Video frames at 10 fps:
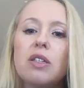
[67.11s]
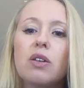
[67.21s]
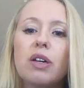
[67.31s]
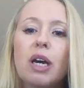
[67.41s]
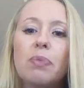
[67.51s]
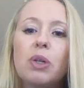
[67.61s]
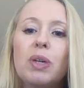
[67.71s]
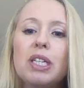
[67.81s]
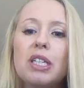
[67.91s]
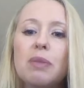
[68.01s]
So, a couple of
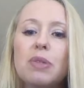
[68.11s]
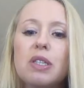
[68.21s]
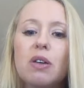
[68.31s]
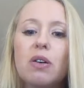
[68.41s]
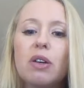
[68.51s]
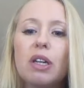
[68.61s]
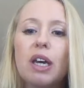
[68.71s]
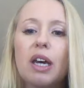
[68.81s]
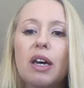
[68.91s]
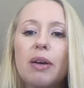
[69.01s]
quick tips
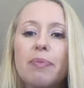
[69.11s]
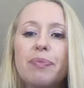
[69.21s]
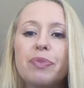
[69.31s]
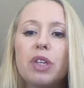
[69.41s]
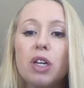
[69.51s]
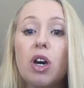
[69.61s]
on um,